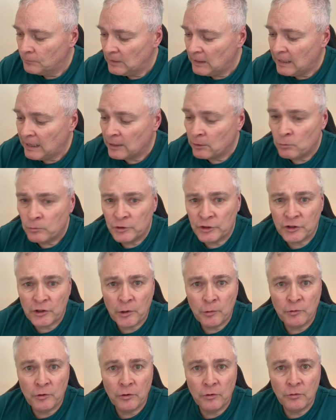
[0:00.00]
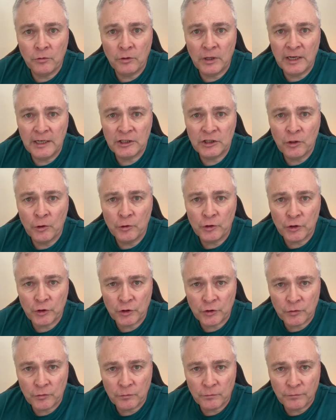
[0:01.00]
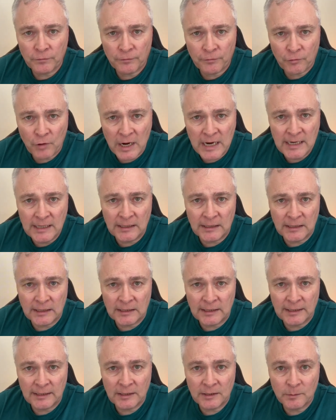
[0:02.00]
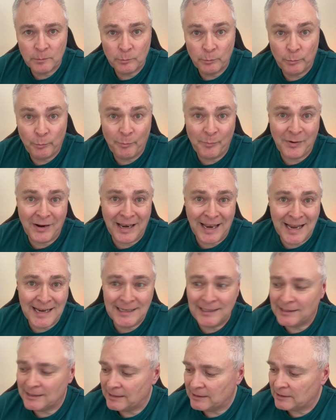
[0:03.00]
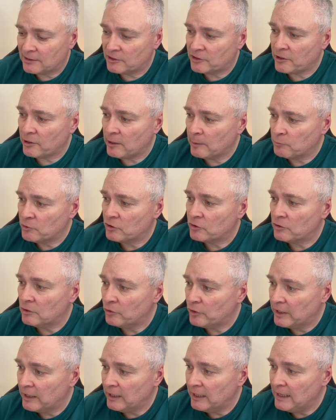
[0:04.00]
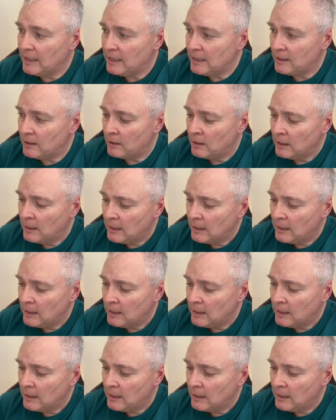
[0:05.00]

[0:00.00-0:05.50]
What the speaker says: And also, it's not just phrases, it's places. So I'm just looking here.